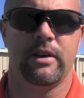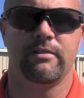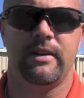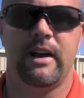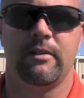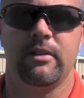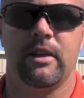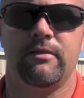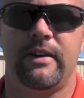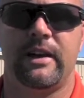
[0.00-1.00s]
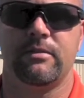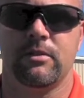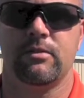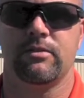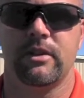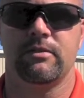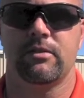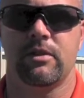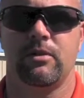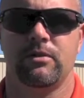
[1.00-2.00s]
he finds some good
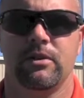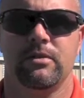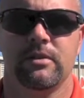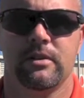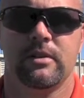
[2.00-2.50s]
receivers to throw it to.